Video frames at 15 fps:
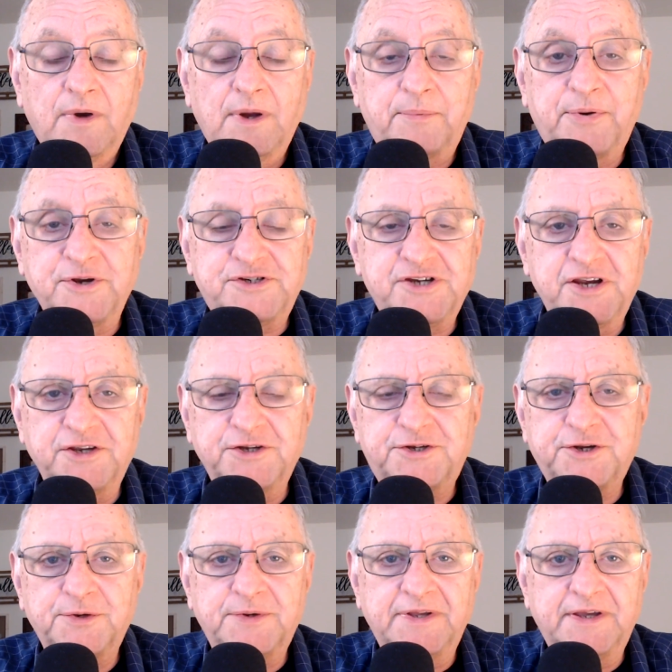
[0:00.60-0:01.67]
Well, I appreciate you
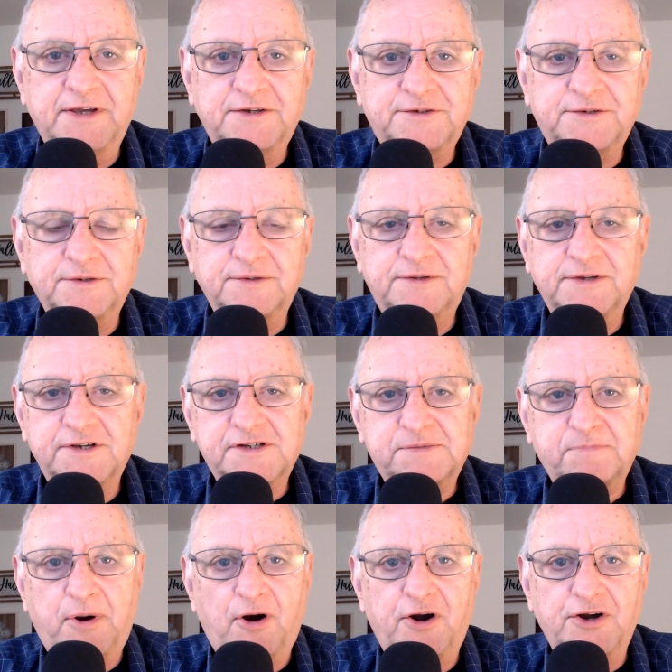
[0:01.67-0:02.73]
tuning into this
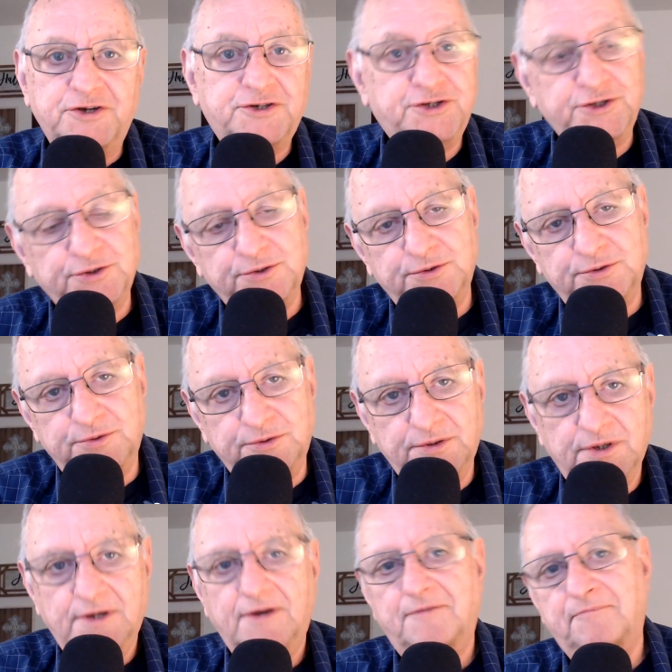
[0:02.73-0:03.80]
part
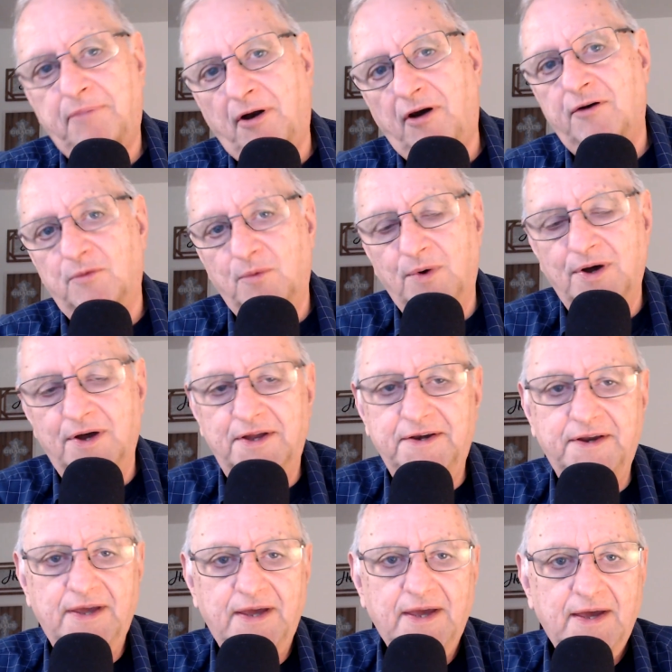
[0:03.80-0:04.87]
two of part
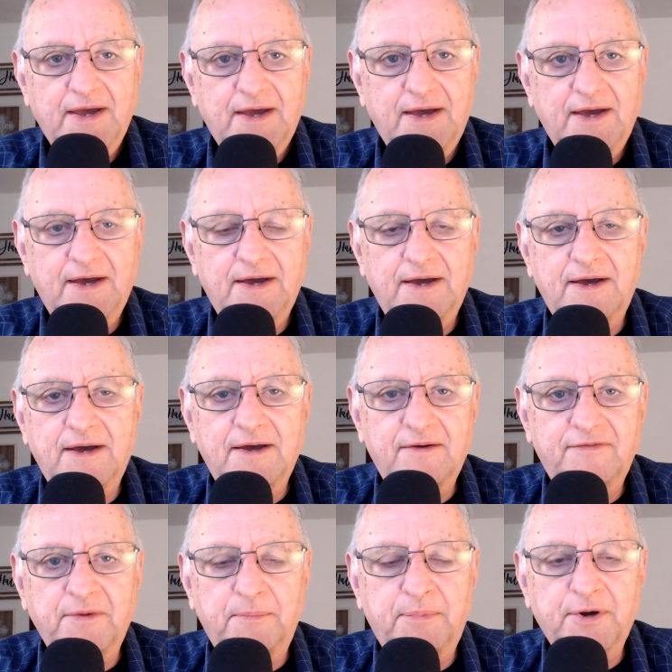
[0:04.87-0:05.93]
one uh,
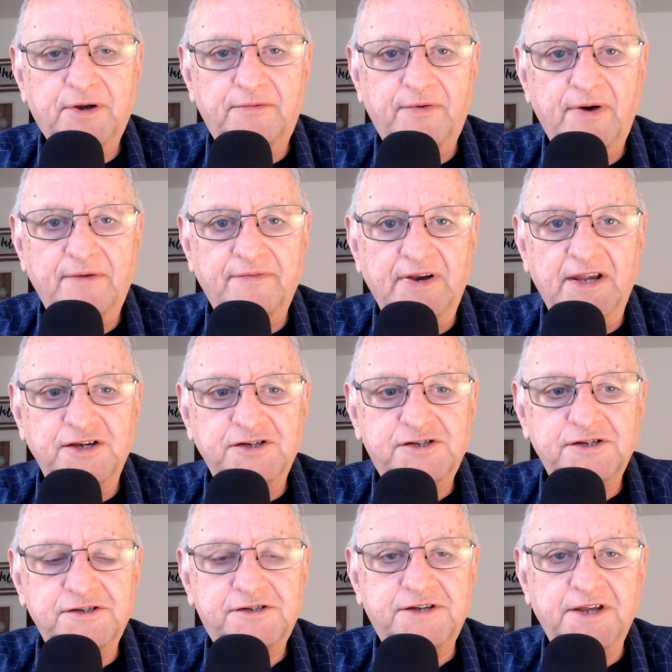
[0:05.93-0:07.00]
of the Book of
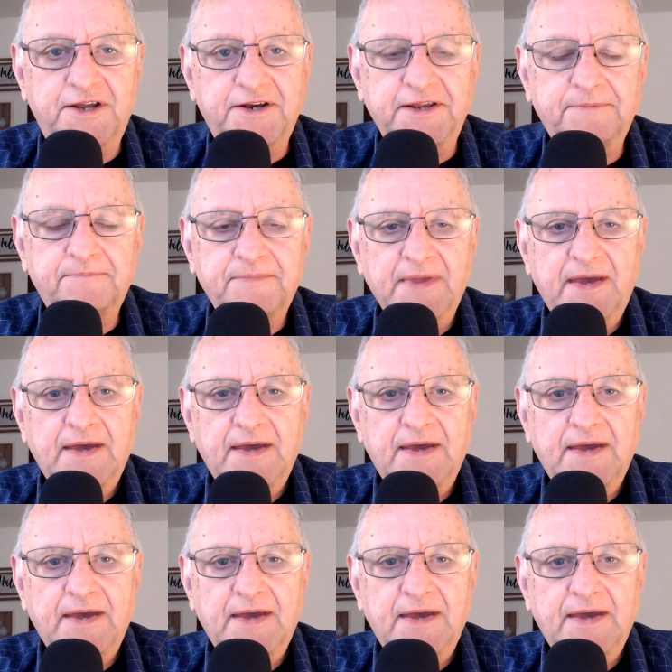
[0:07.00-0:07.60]
Revelation study.